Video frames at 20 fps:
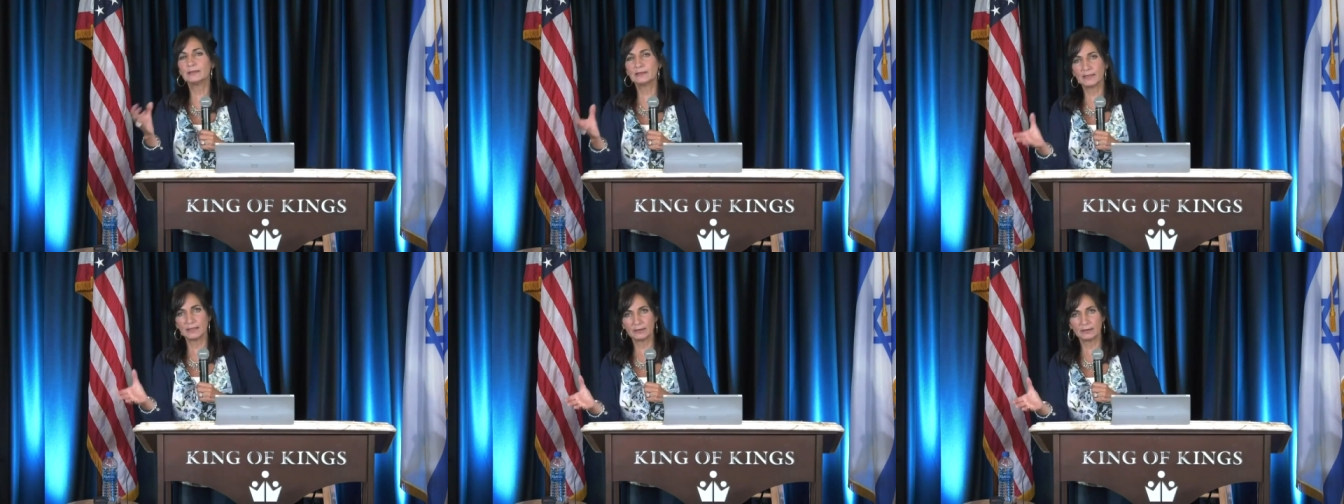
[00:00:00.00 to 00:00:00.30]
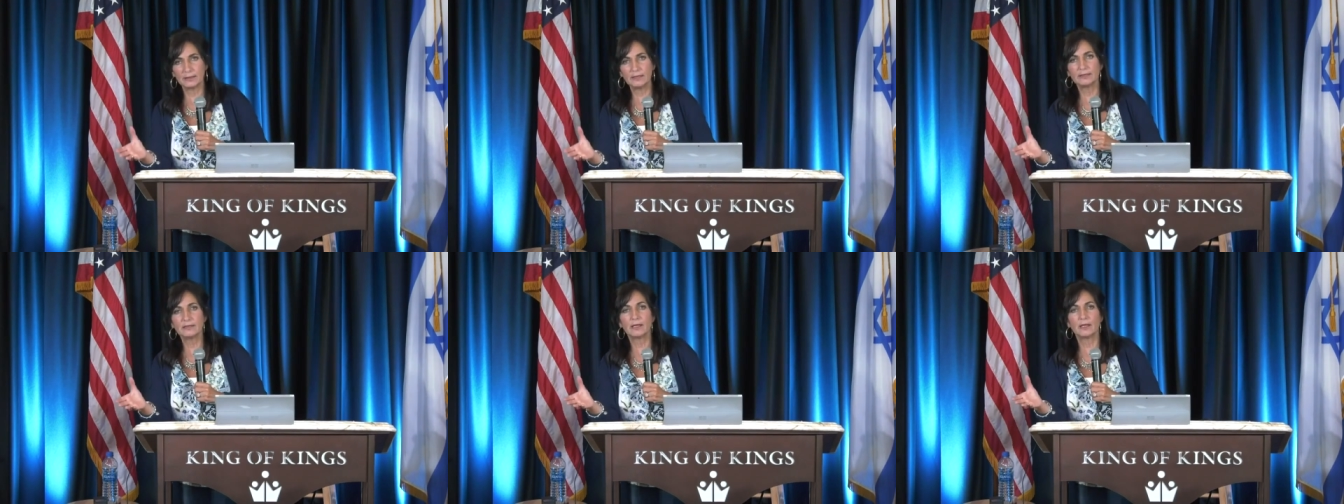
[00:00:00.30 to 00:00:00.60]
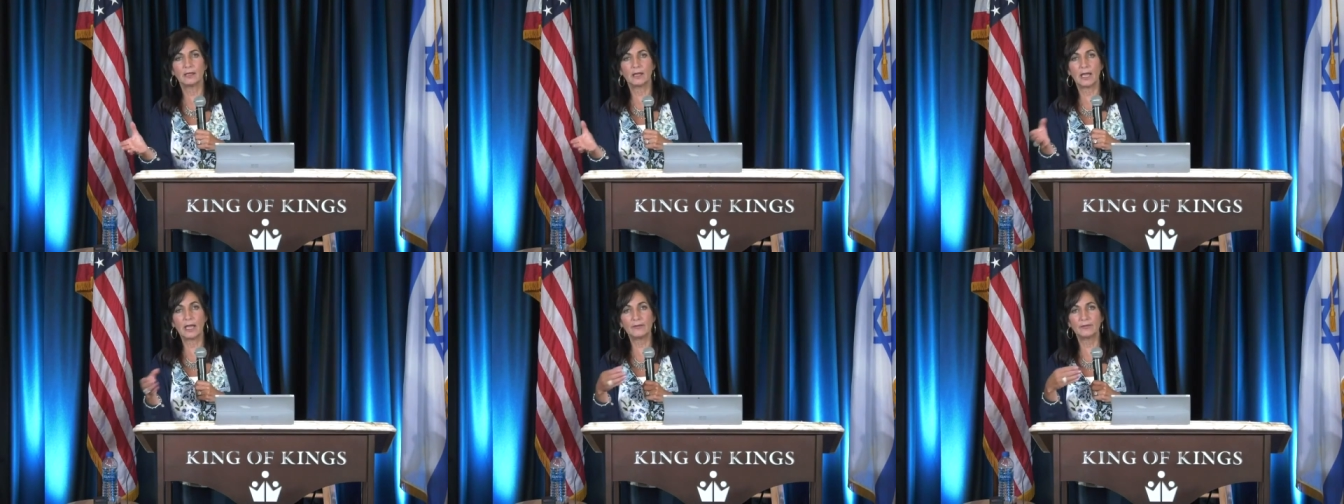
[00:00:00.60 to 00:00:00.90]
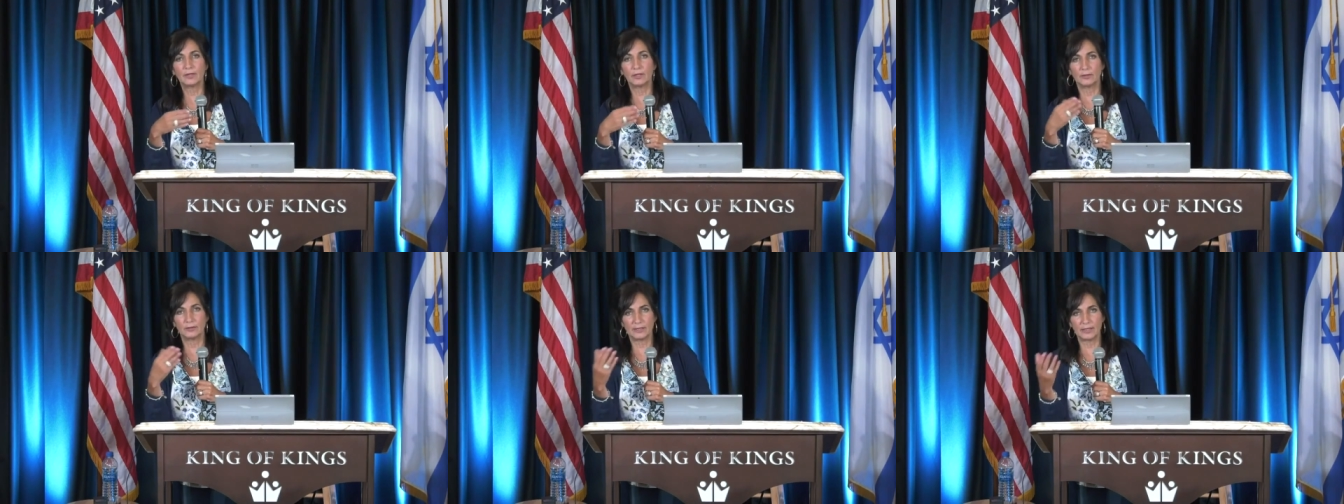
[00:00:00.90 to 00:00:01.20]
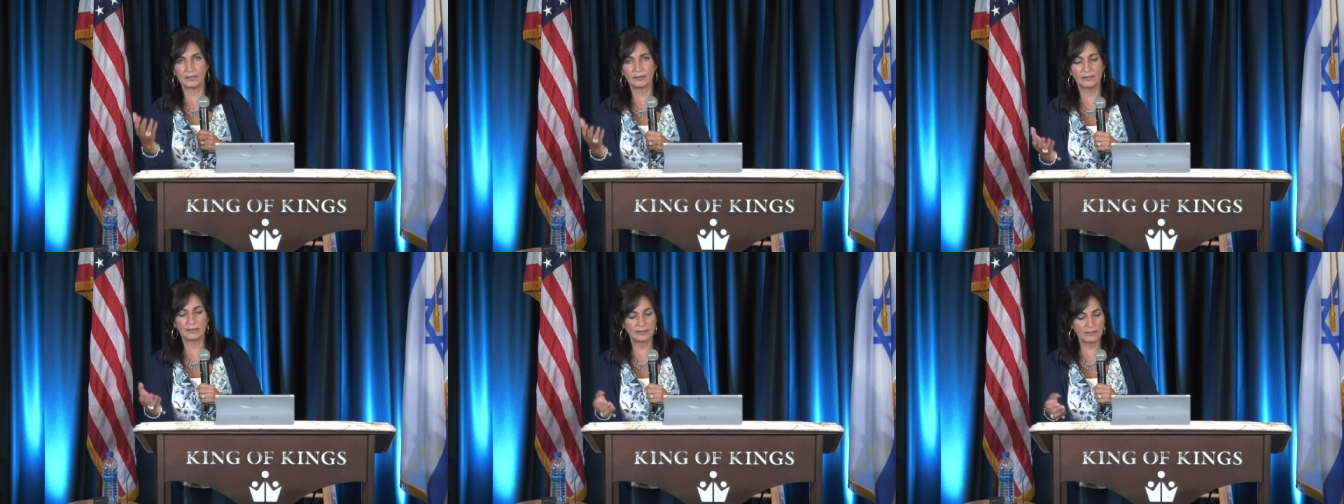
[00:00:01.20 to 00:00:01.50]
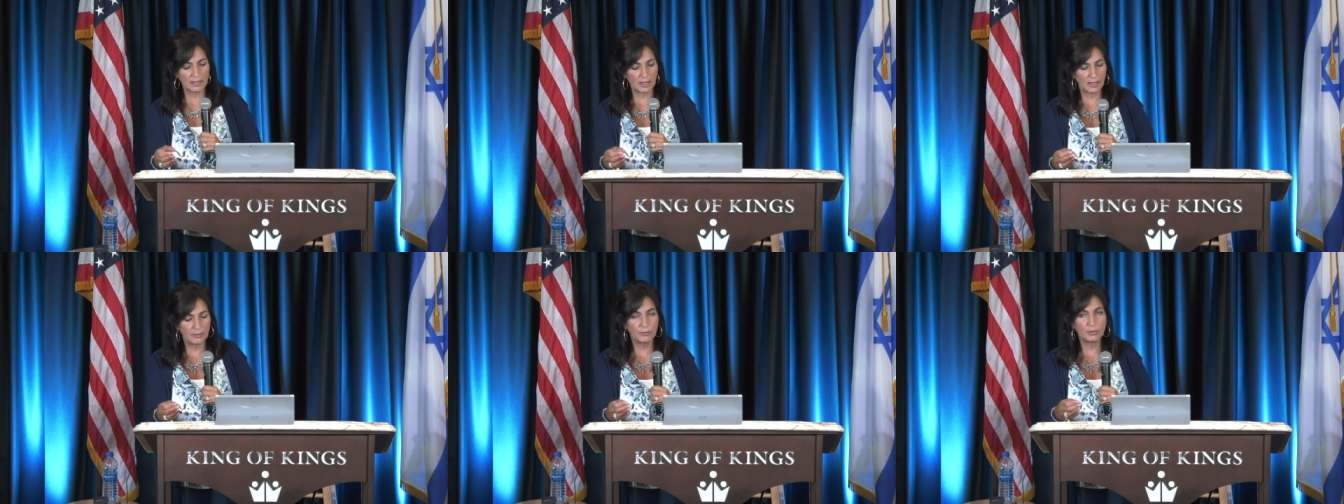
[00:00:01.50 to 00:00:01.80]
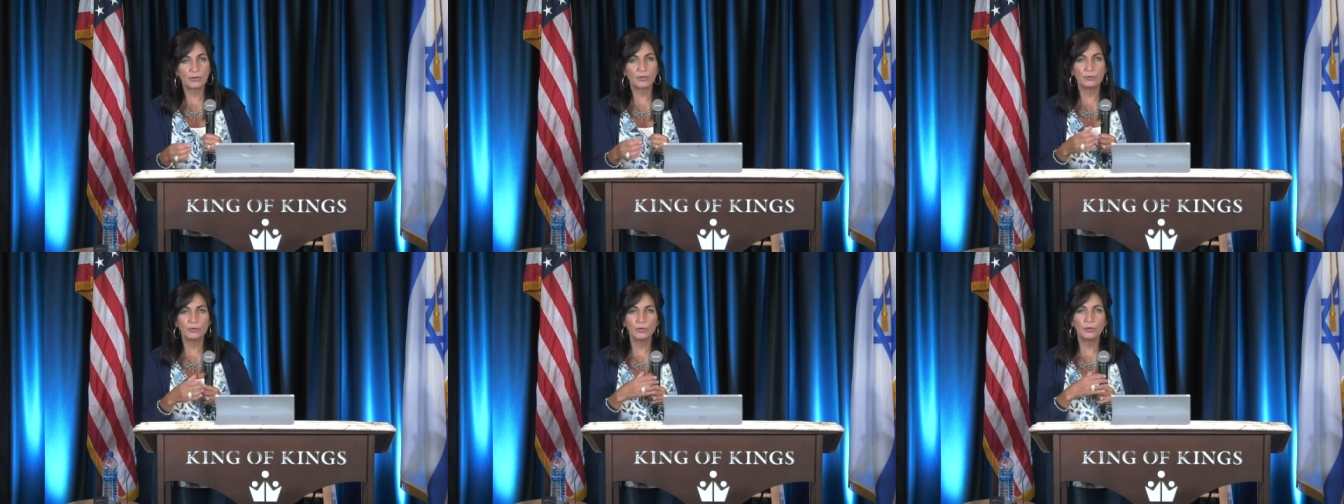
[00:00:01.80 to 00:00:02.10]
by daily having our daily
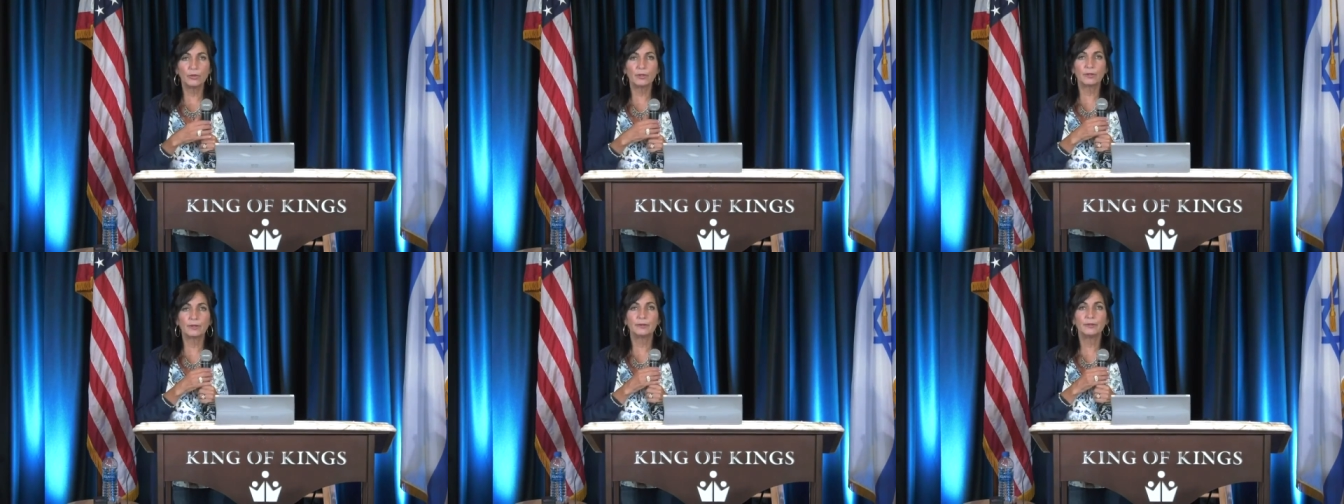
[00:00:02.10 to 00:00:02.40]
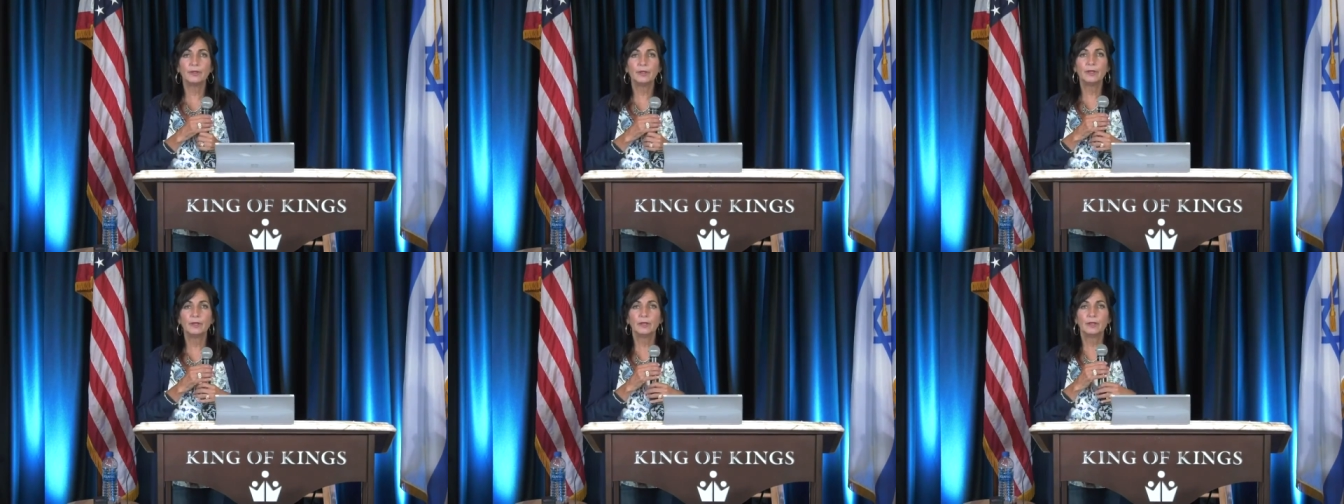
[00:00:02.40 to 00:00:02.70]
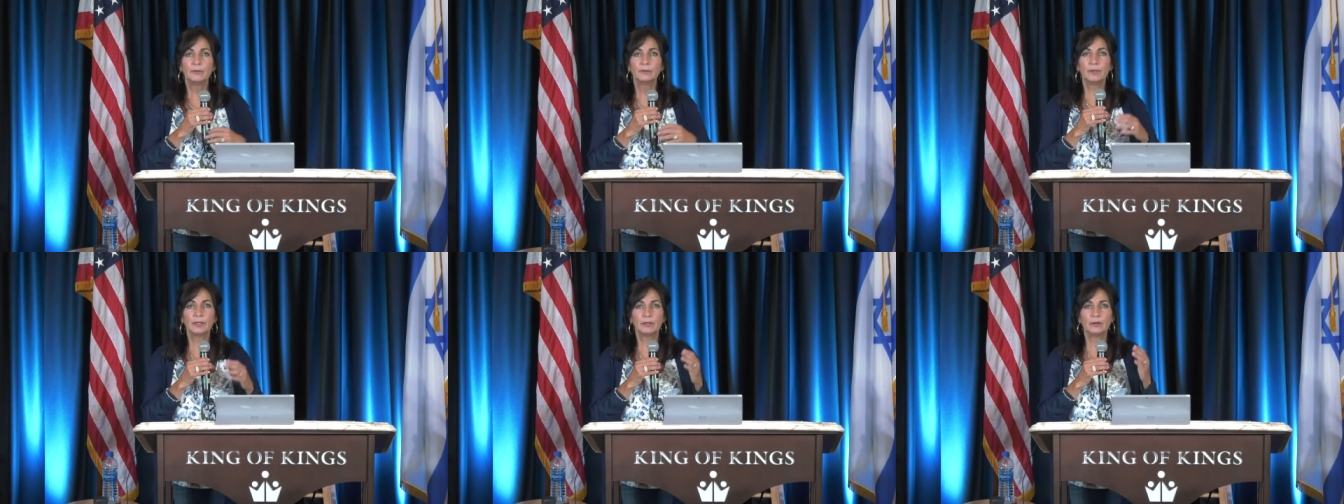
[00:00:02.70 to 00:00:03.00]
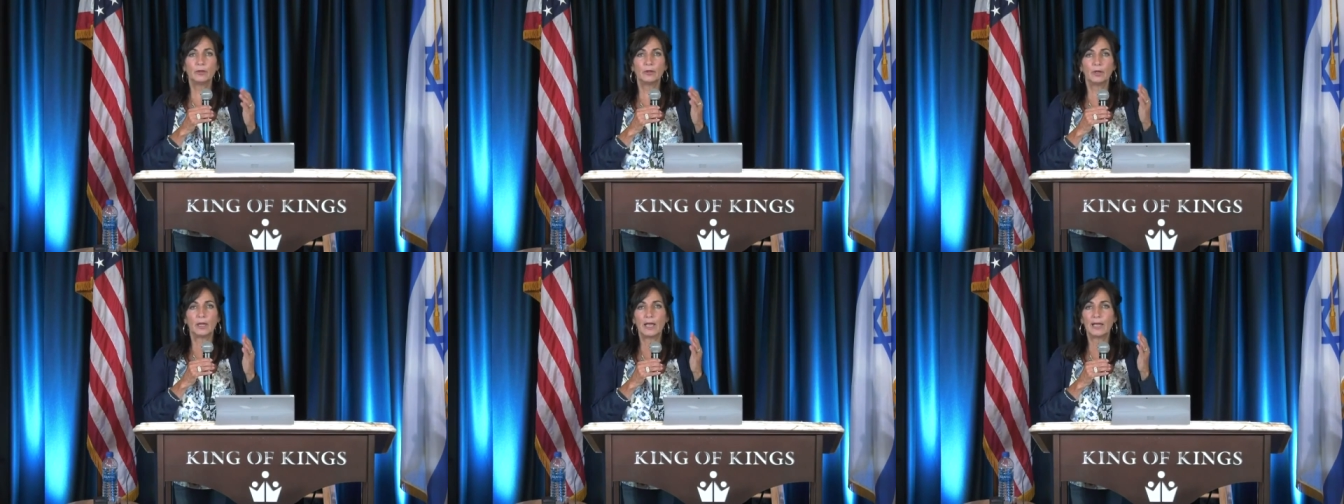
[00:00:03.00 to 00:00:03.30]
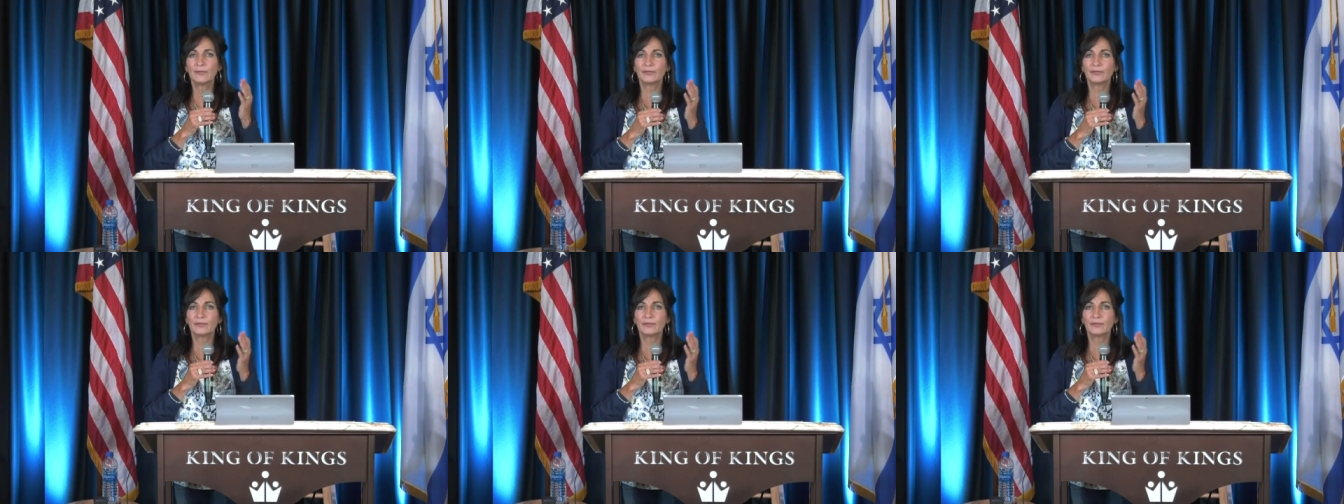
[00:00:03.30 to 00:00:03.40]
time with the Lord, but